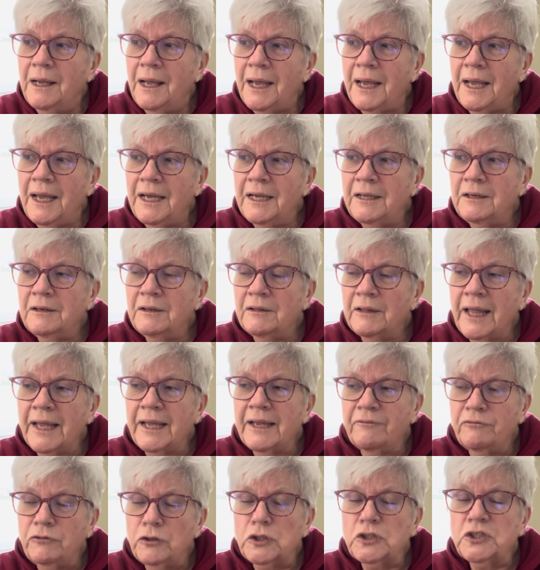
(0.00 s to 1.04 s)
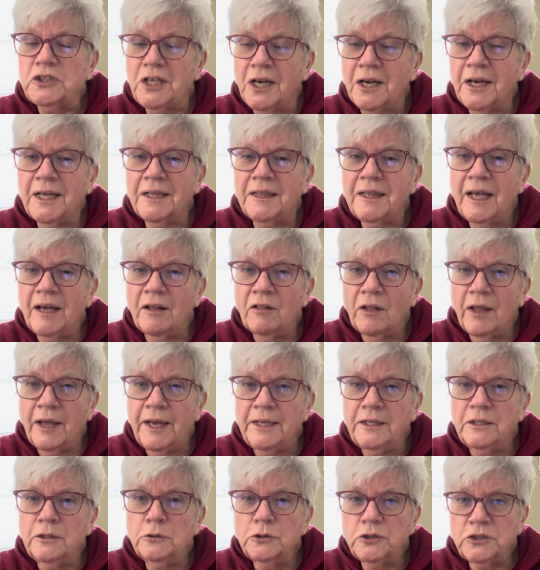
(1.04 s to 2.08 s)
And like if you're stuck at that
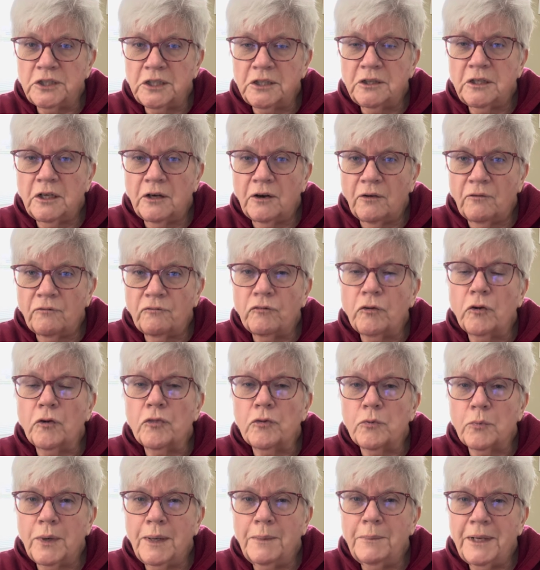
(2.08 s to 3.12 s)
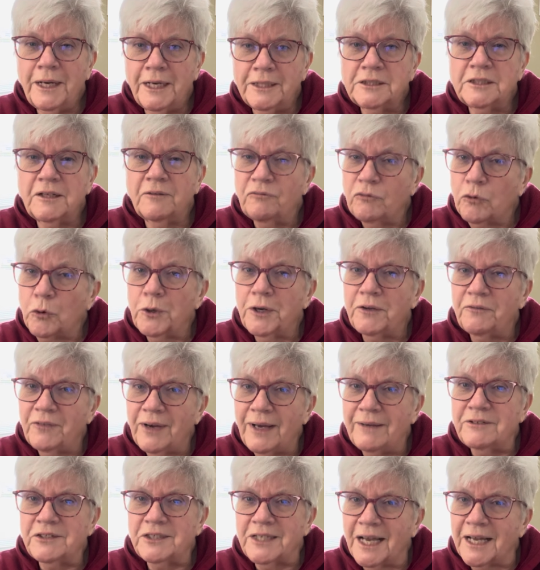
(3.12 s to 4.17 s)
light, you sit there for three minutes and
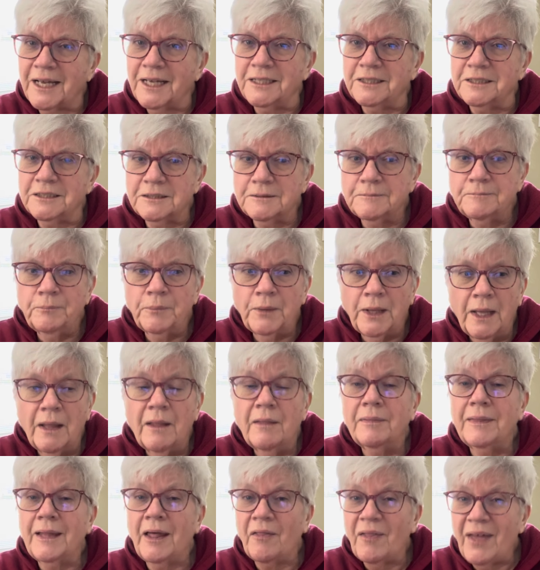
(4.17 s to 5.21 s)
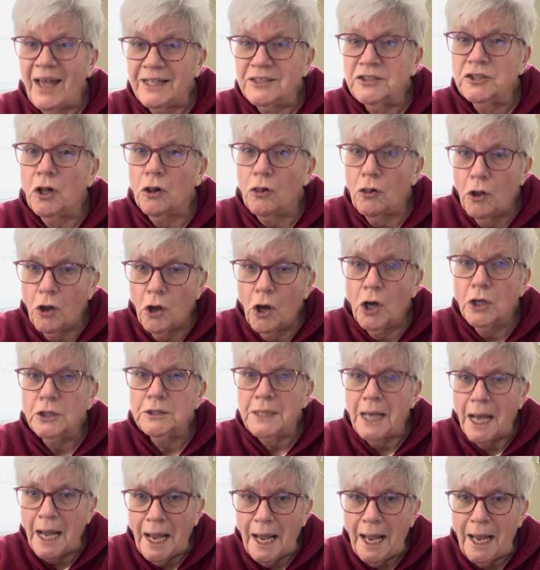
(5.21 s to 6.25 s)
45 seconds. Now that's a long
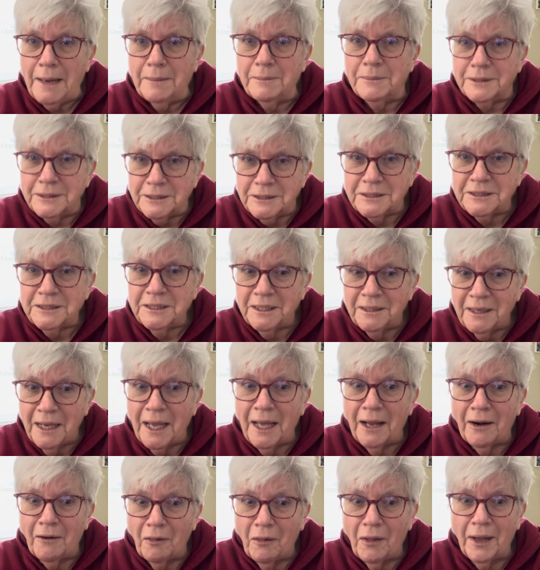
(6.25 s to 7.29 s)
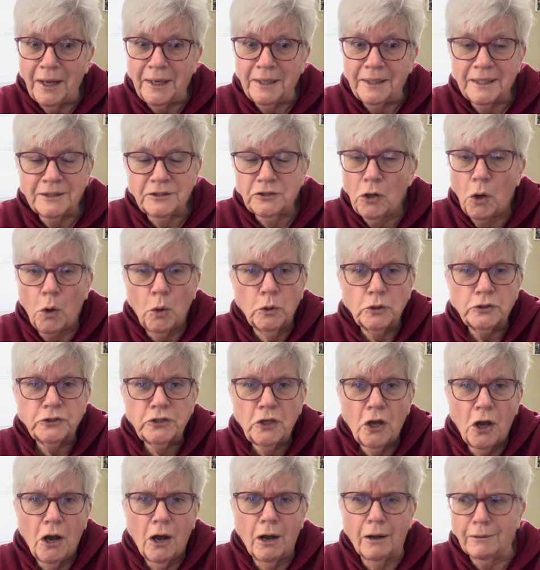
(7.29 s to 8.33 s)
time to sit at a light. It's a whole
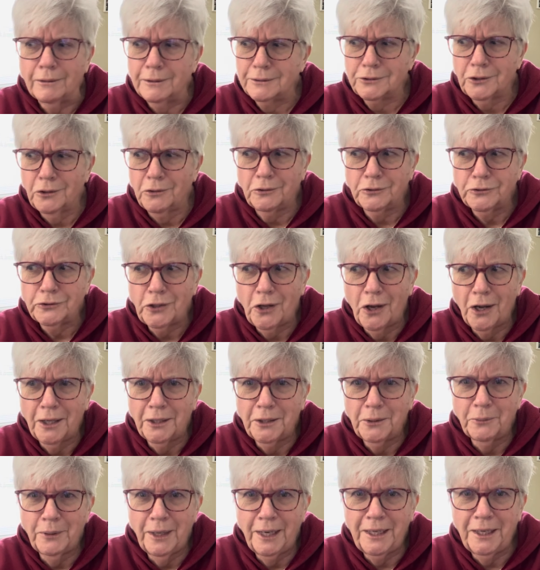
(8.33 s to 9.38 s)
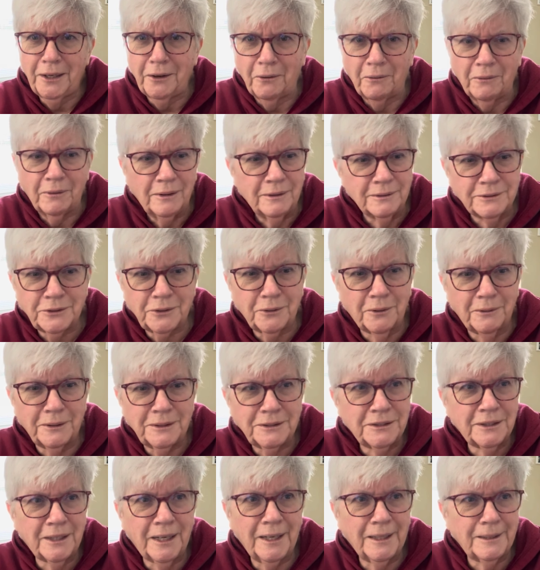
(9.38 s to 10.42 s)
song. It's a whole song on the radio. So
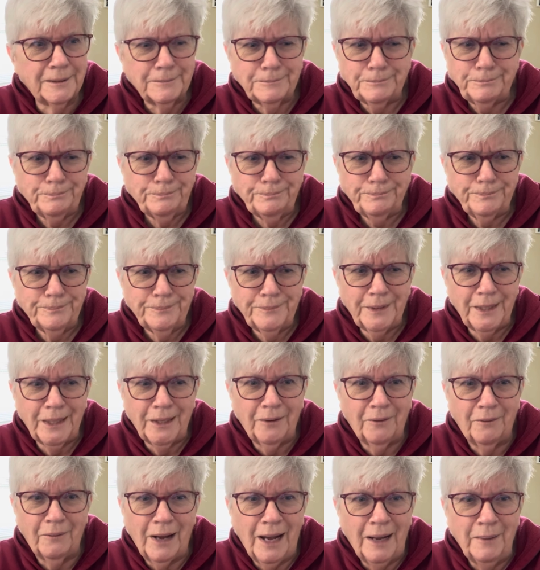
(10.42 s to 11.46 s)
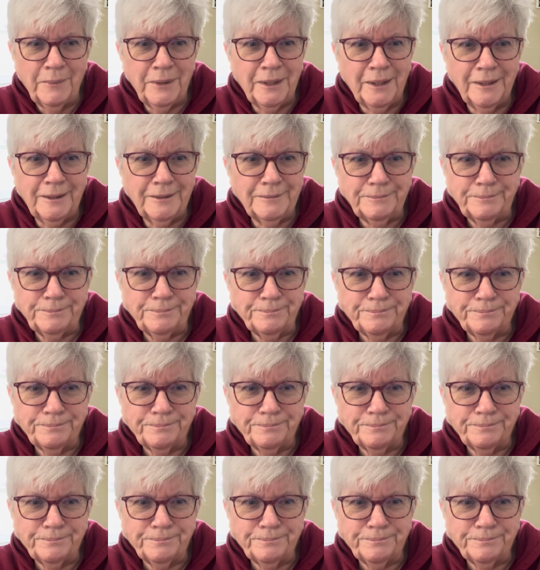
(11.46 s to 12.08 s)
it's like, no, I mean,